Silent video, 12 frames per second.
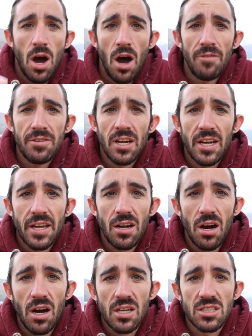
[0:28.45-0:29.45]
Often I get
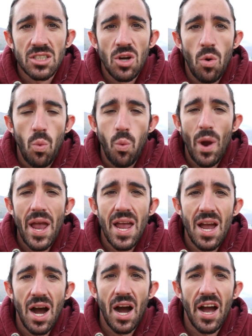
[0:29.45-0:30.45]
asked
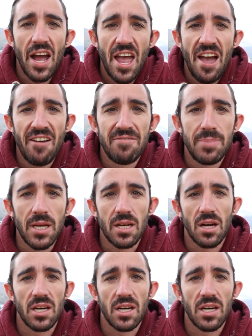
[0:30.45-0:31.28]
where I have been.